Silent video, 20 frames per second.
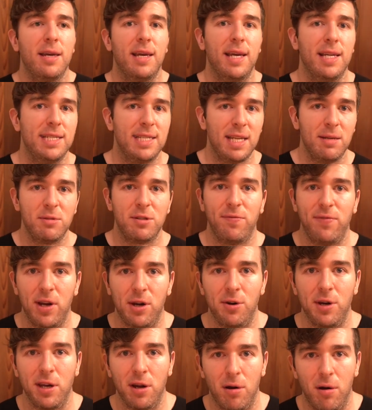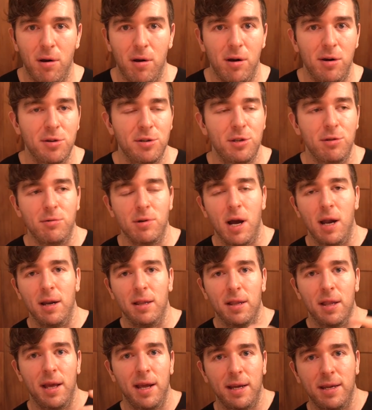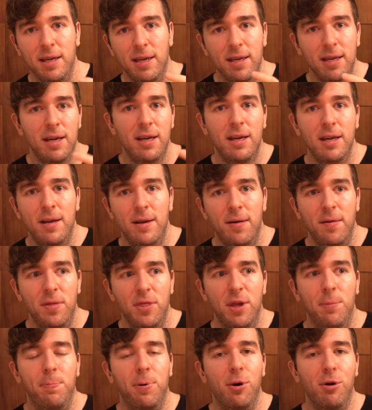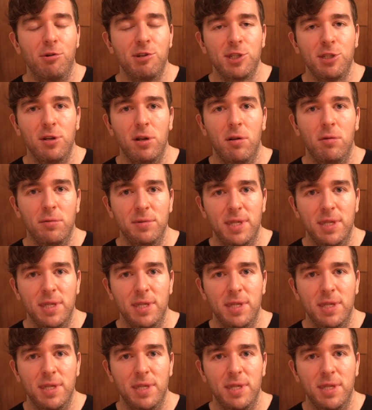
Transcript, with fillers: it seems very hard to kind of like the personal